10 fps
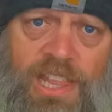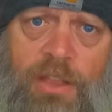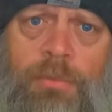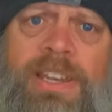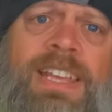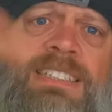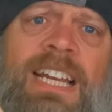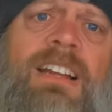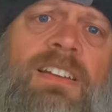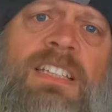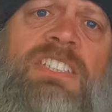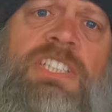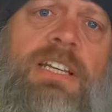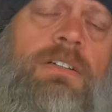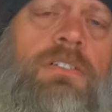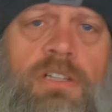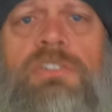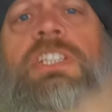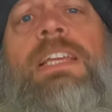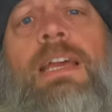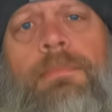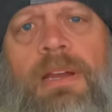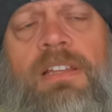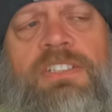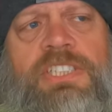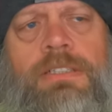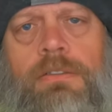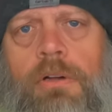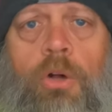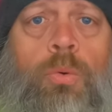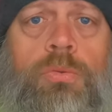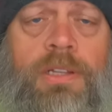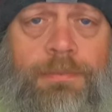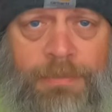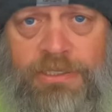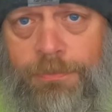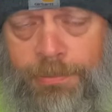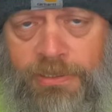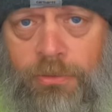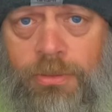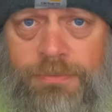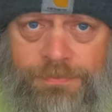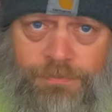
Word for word: And when you get tired of this channel, go check out my other channel, Old Mental Pickle.